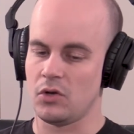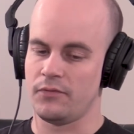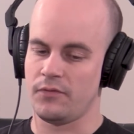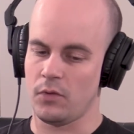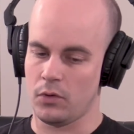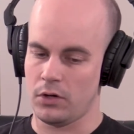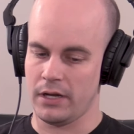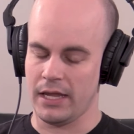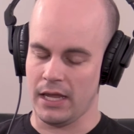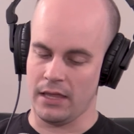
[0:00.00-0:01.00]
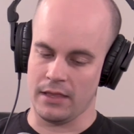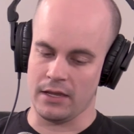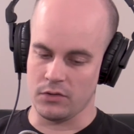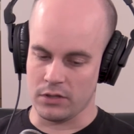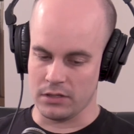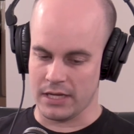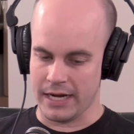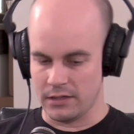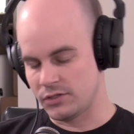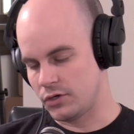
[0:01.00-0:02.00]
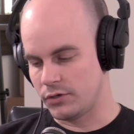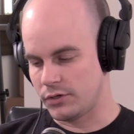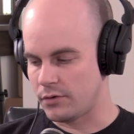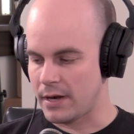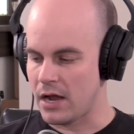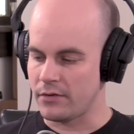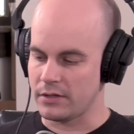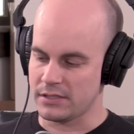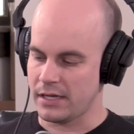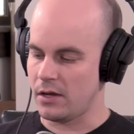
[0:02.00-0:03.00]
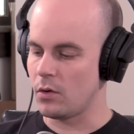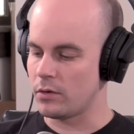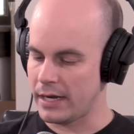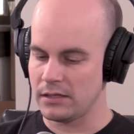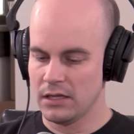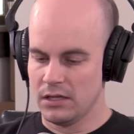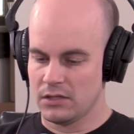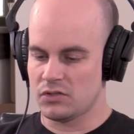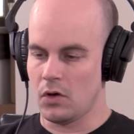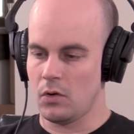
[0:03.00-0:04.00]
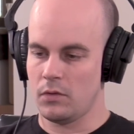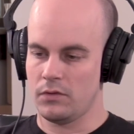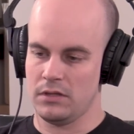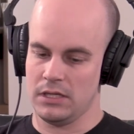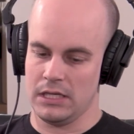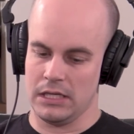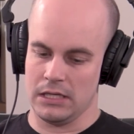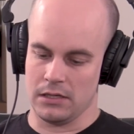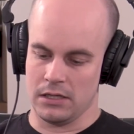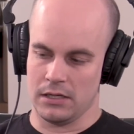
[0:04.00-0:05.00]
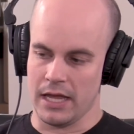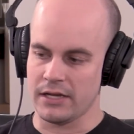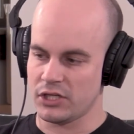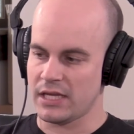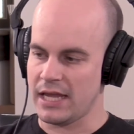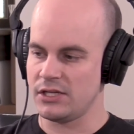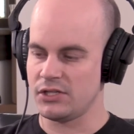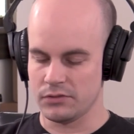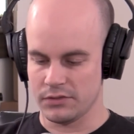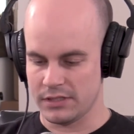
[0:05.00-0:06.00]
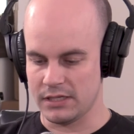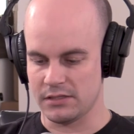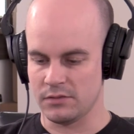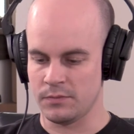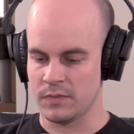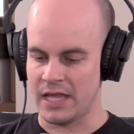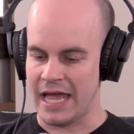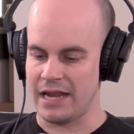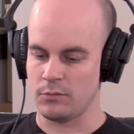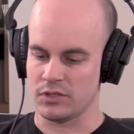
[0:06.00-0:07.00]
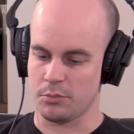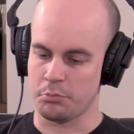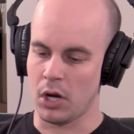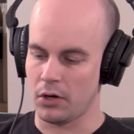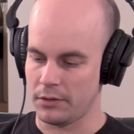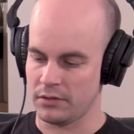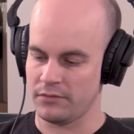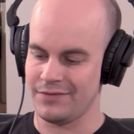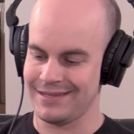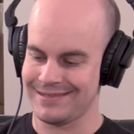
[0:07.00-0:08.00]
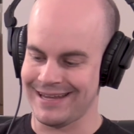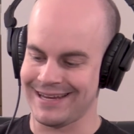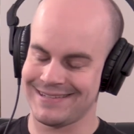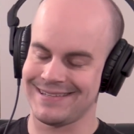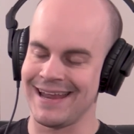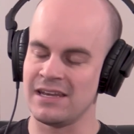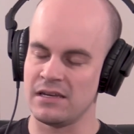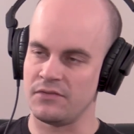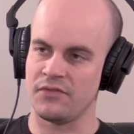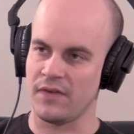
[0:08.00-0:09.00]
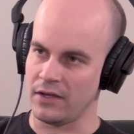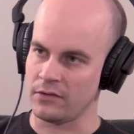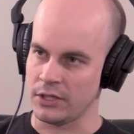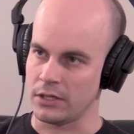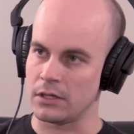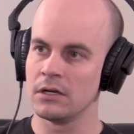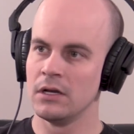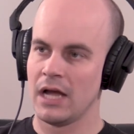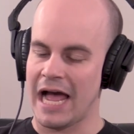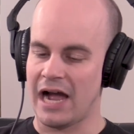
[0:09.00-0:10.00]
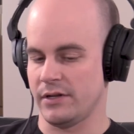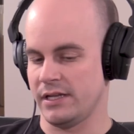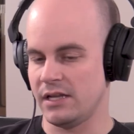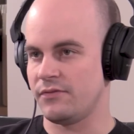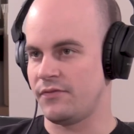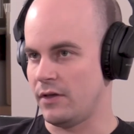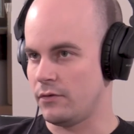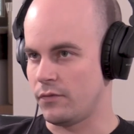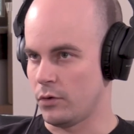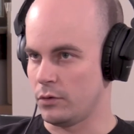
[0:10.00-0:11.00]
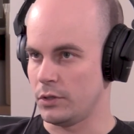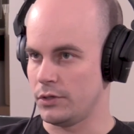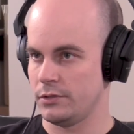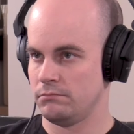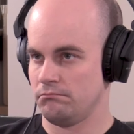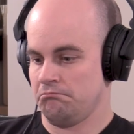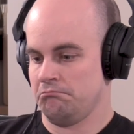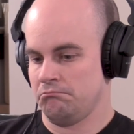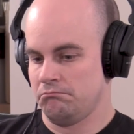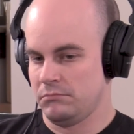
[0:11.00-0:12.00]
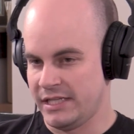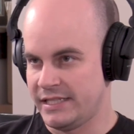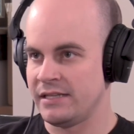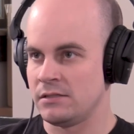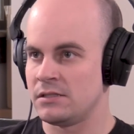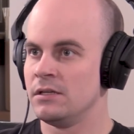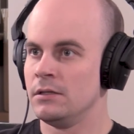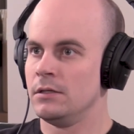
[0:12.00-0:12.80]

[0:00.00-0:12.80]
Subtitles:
So and then you can kind of turn it around and say, all right, so the educational system that was a part of this extended failure, how did it fail forward? It didn't.